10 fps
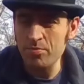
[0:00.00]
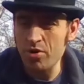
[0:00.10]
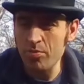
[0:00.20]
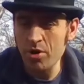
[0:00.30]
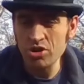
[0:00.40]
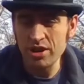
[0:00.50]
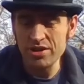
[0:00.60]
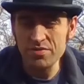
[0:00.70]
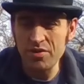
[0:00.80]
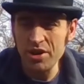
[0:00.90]
project
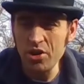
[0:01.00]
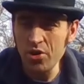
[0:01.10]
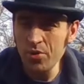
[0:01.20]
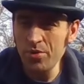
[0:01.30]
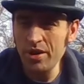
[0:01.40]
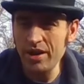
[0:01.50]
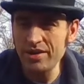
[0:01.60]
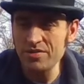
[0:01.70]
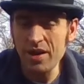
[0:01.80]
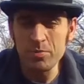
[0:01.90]
that's very new
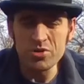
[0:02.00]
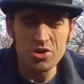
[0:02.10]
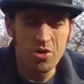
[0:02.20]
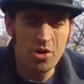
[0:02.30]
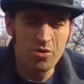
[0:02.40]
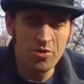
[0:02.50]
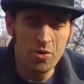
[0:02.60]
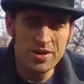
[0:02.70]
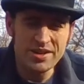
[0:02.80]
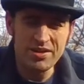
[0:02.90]
and developers don't
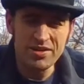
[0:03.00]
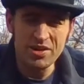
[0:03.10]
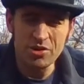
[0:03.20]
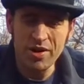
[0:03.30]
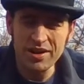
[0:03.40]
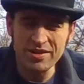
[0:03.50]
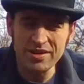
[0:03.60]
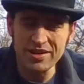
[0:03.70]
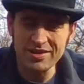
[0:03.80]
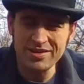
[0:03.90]
always give it the credit that
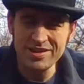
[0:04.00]
it